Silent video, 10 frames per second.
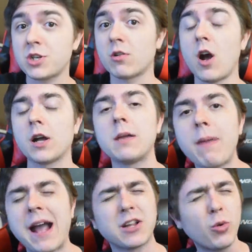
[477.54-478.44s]
Shigaraki
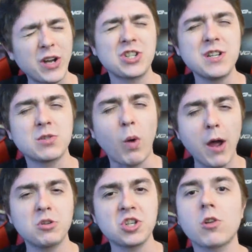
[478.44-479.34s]
back. The question is,
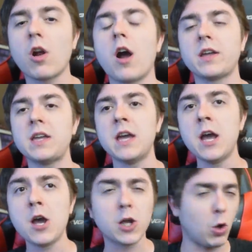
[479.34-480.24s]
why would Shigaraki
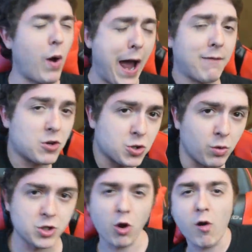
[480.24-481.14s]
go after
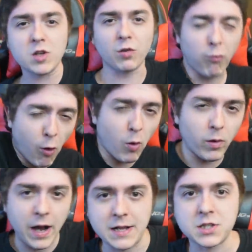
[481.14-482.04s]
someone, charge
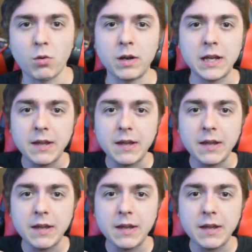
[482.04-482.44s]
forward at someone,